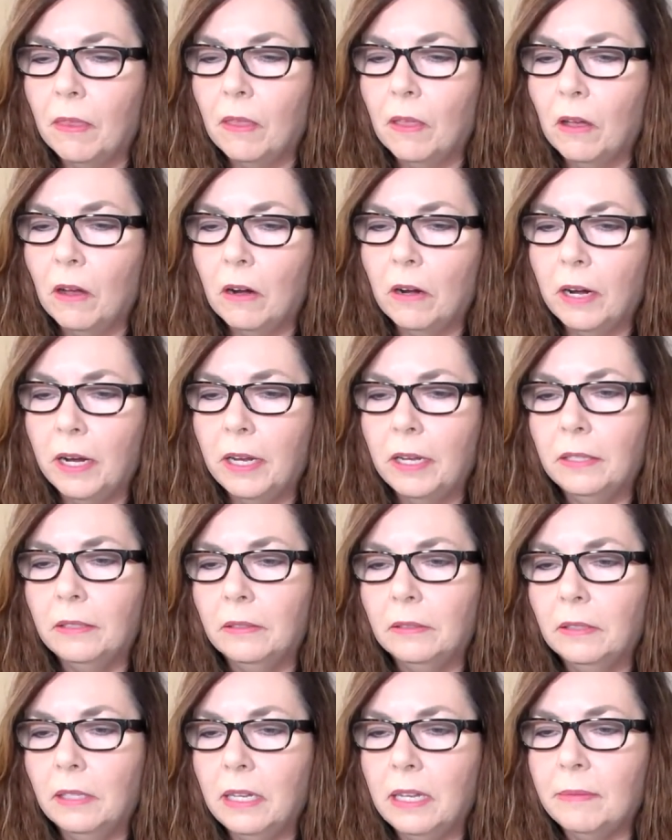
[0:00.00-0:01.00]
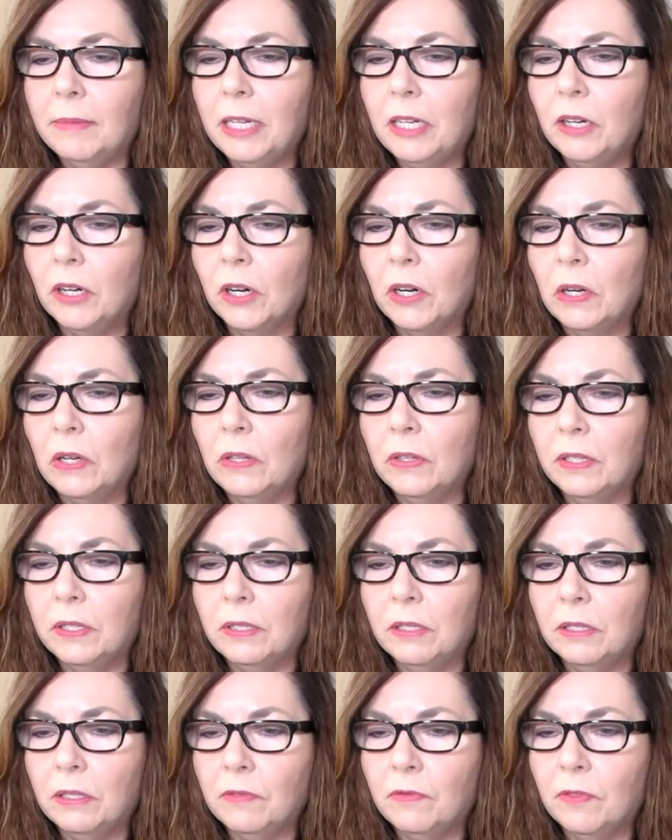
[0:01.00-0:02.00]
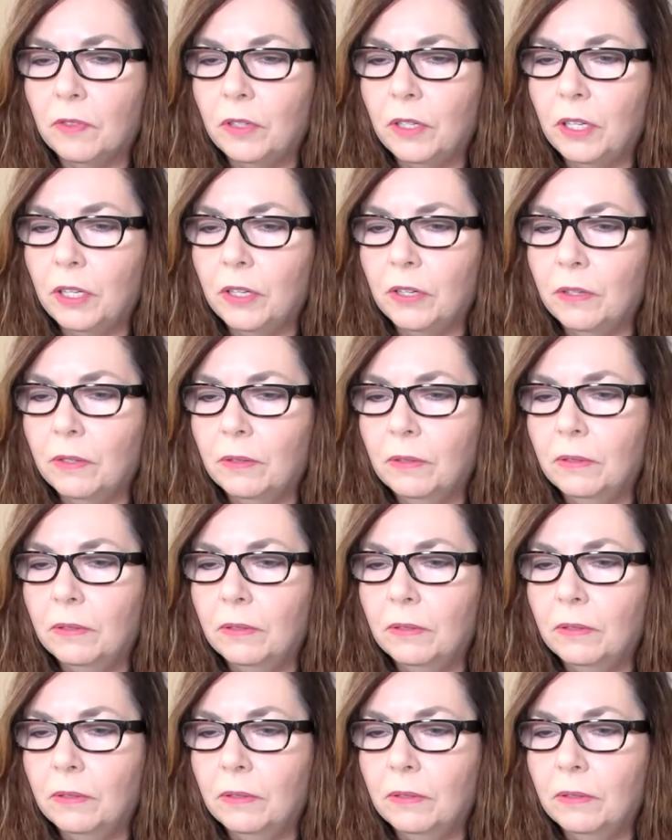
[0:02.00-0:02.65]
All right, Lammy Girl, this is for you.